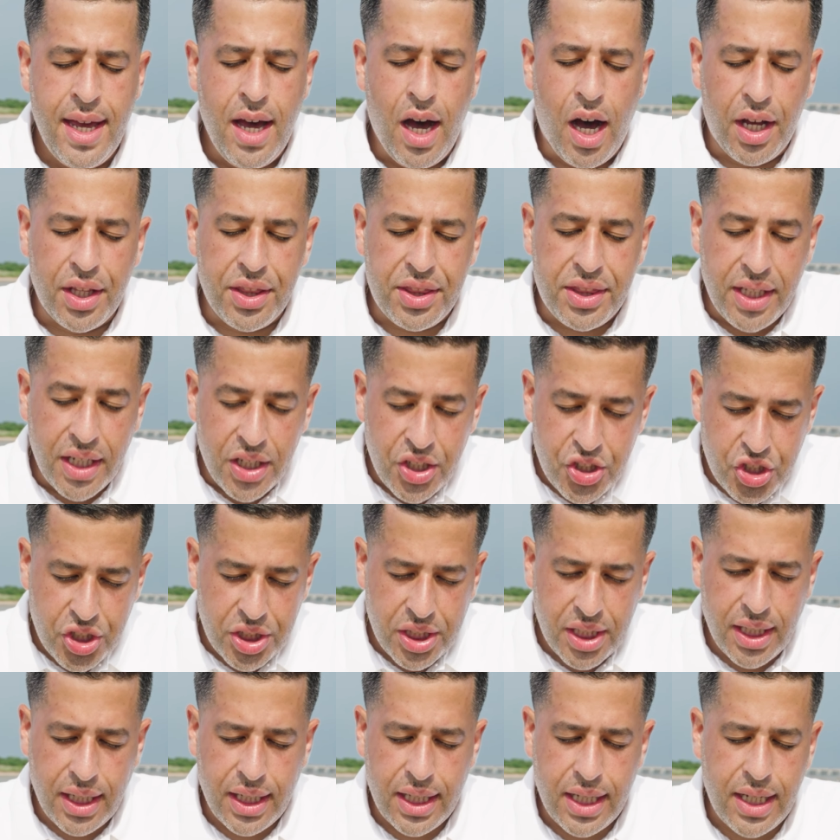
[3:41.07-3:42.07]

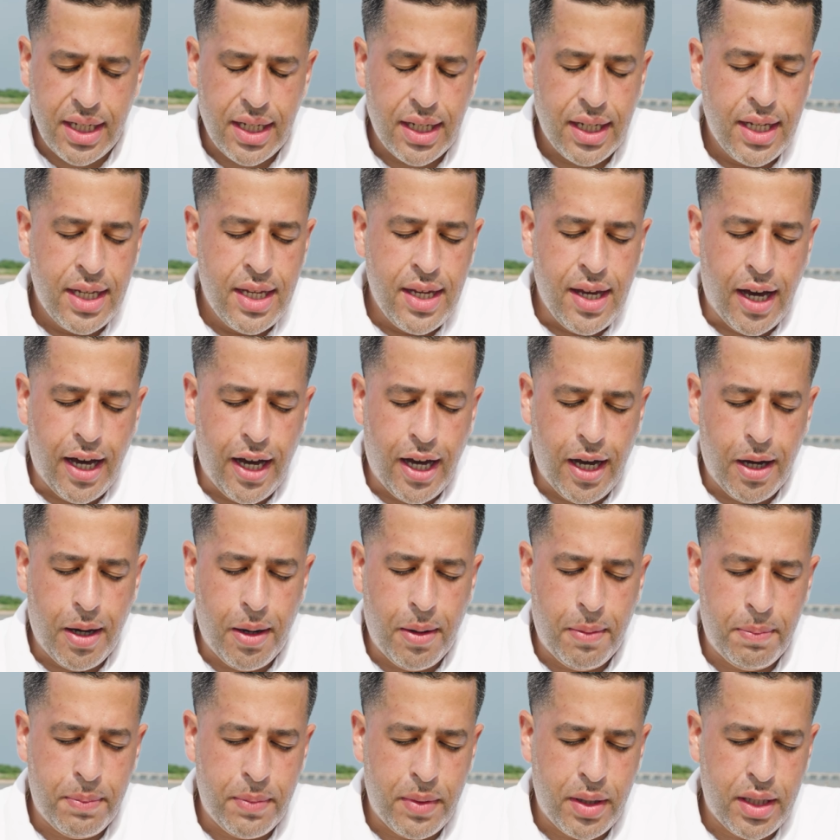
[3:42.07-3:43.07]
Additionally,
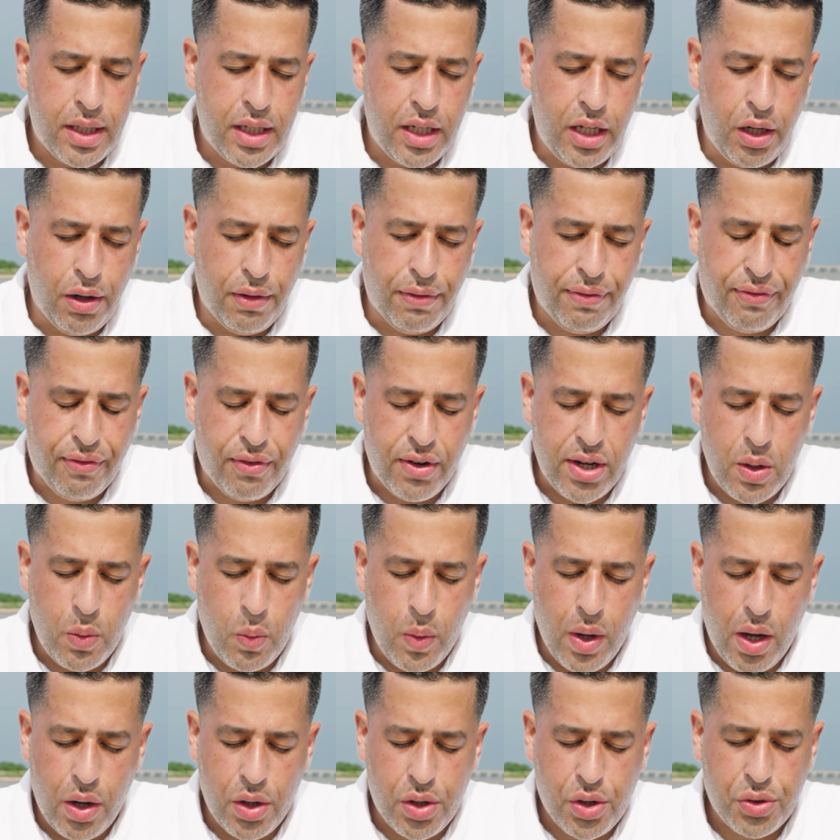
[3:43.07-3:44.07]
um, you know,
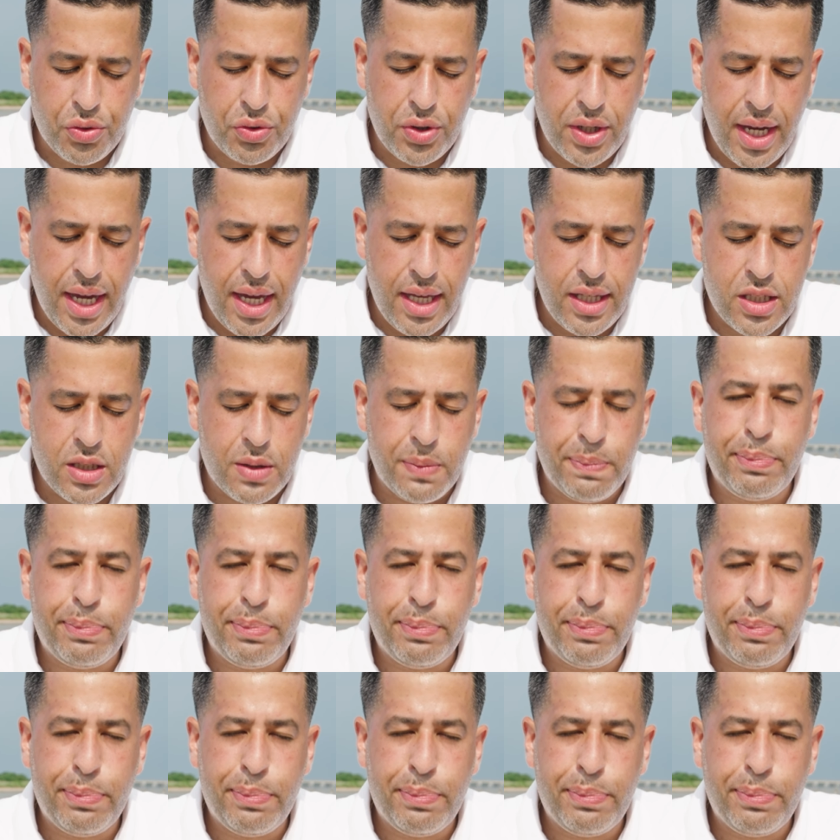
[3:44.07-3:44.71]
Freewell creates